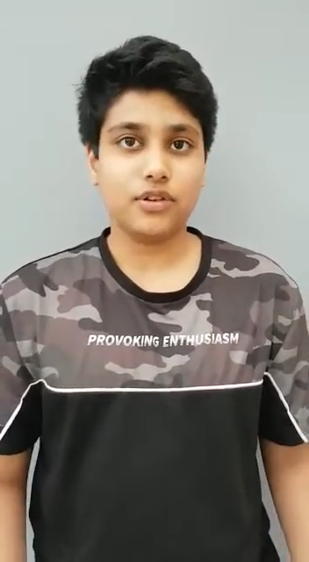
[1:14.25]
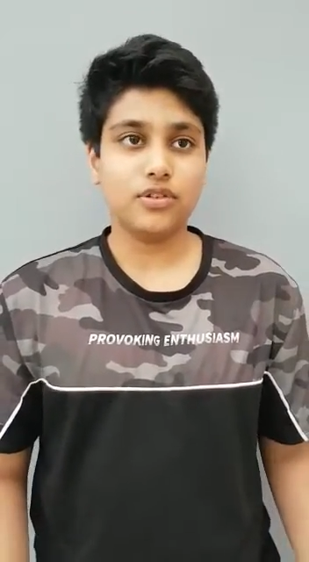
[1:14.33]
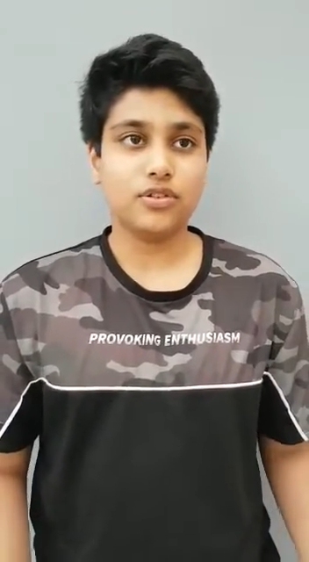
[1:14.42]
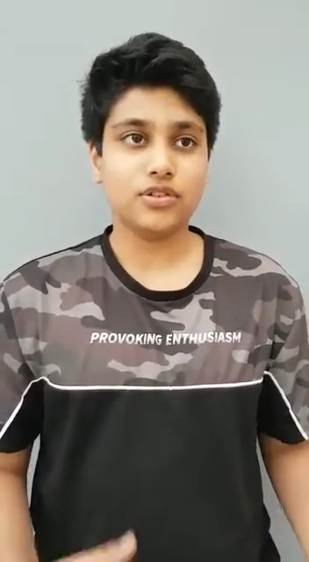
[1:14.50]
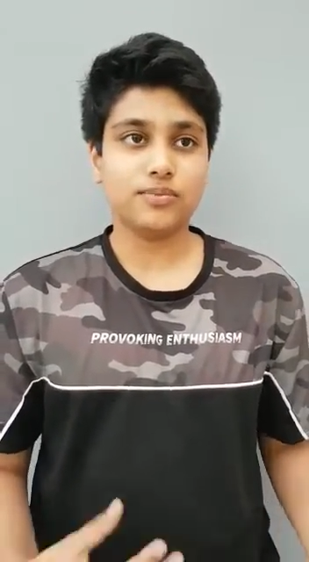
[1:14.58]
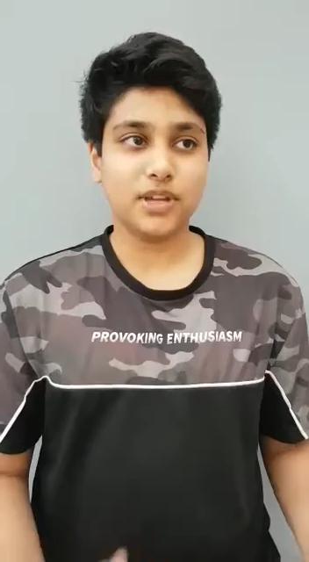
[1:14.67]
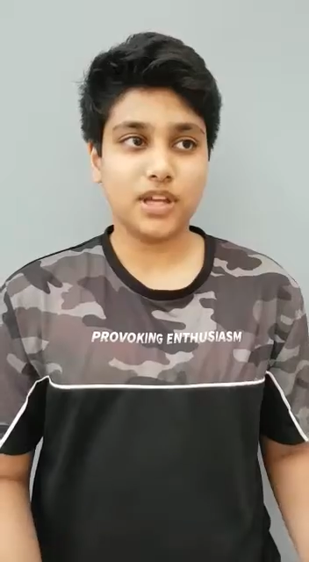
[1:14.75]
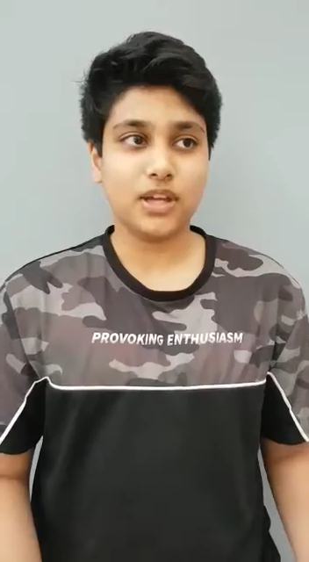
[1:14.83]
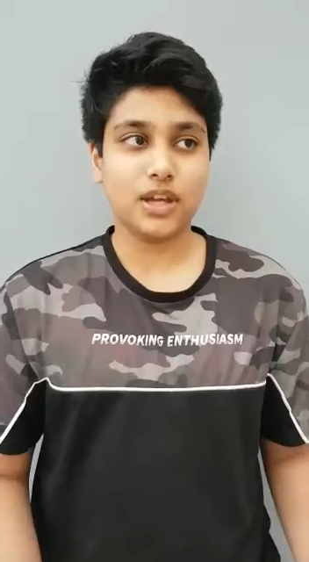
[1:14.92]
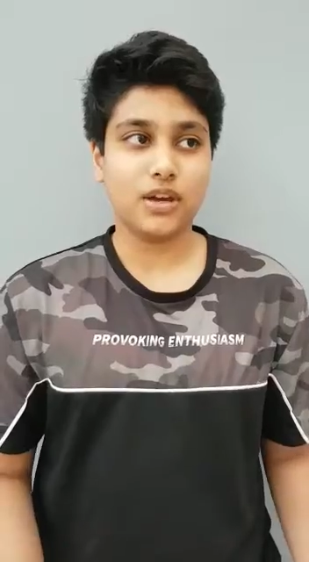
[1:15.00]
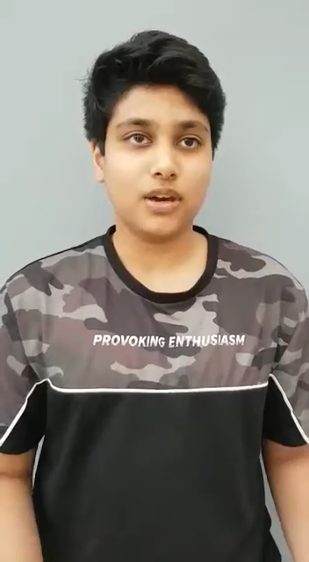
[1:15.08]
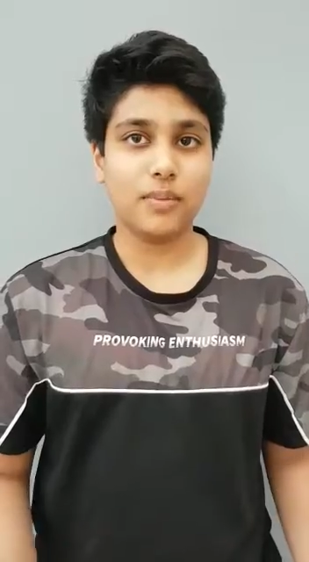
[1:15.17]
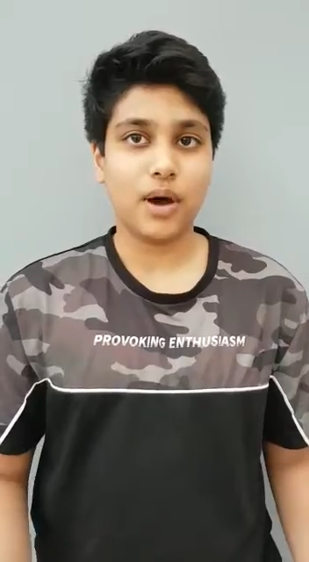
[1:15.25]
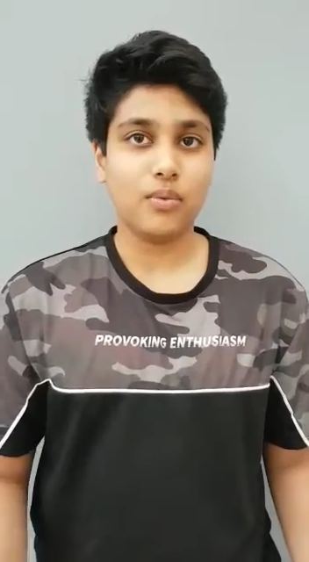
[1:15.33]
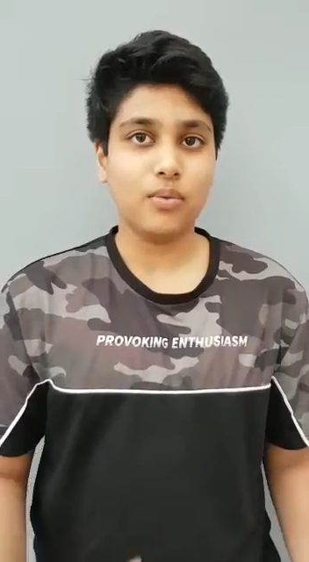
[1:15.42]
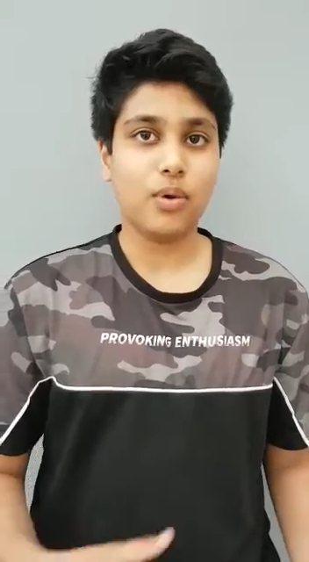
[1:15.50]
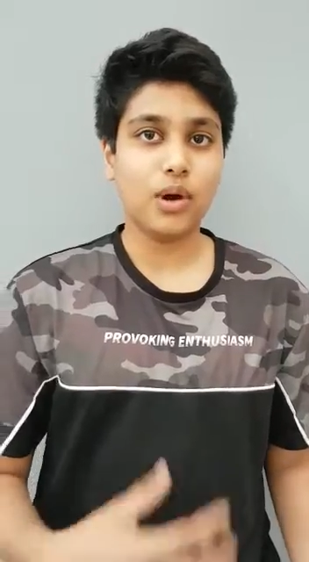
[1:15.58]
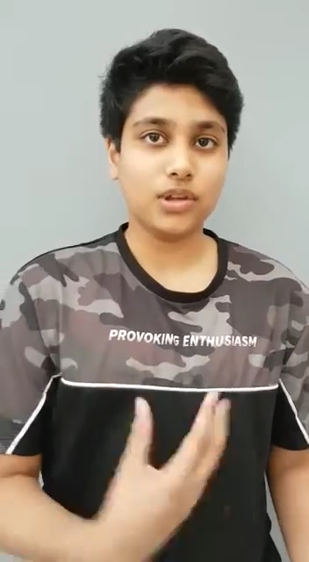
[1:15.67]
You're speaking
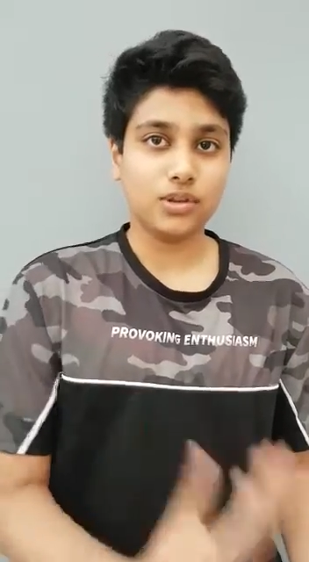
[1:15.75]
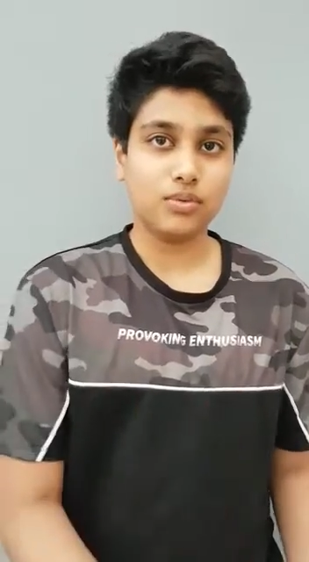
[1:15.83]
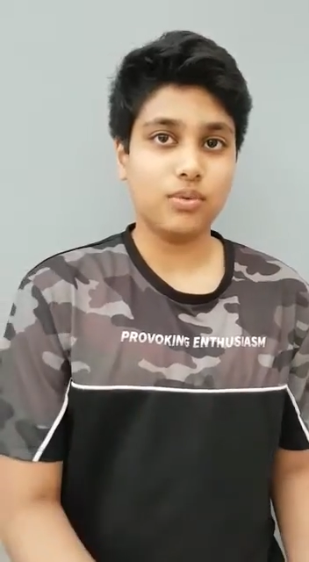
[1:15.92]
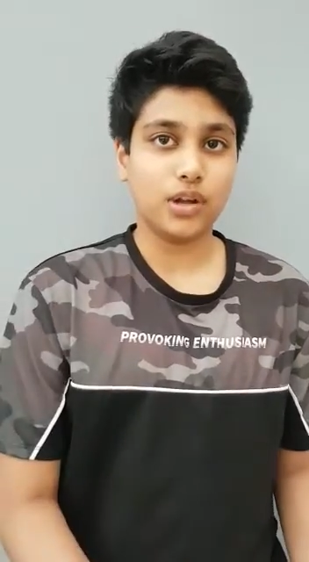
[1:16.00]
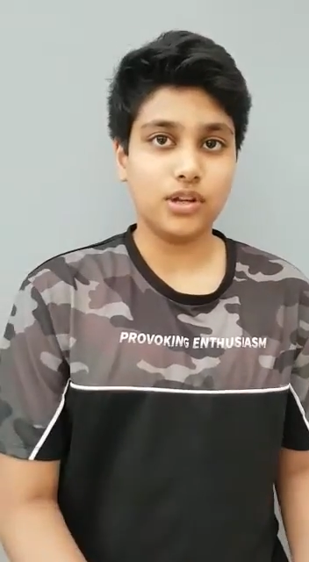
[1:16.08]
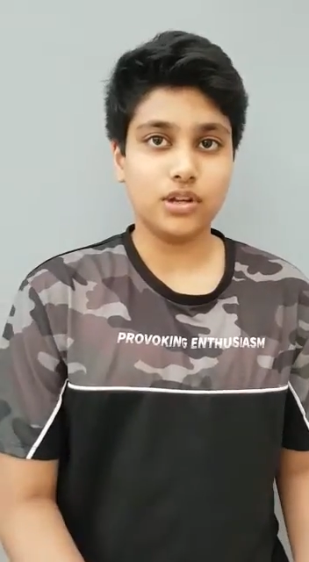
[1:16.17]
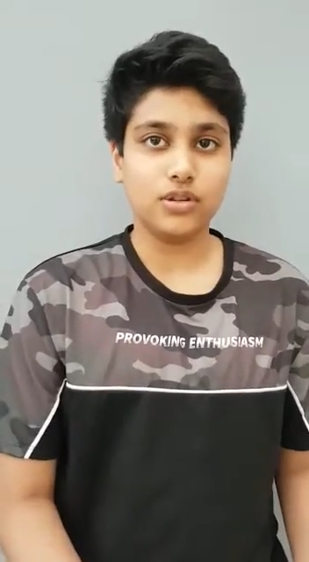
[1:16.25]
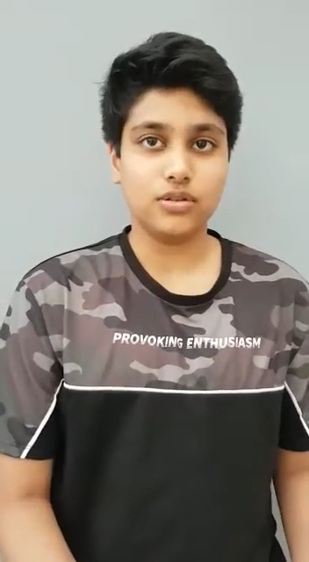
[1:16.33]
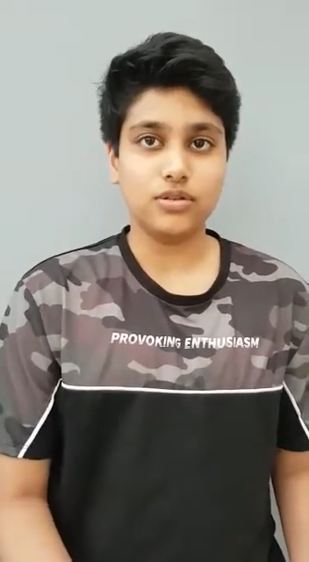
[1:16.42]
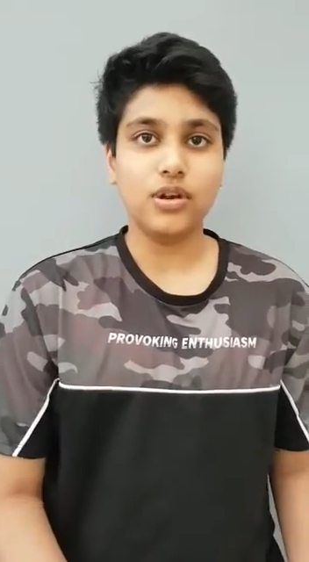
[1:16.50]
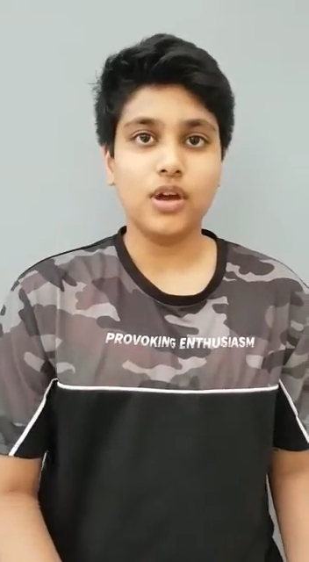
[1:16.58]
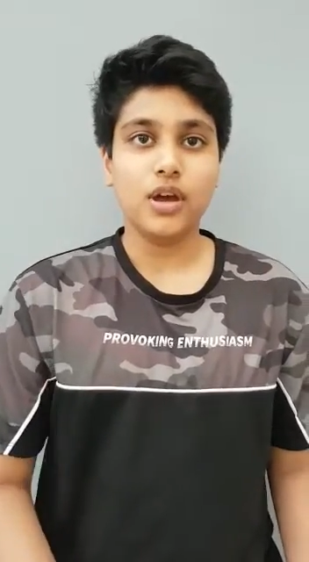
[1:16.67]
about what you want to do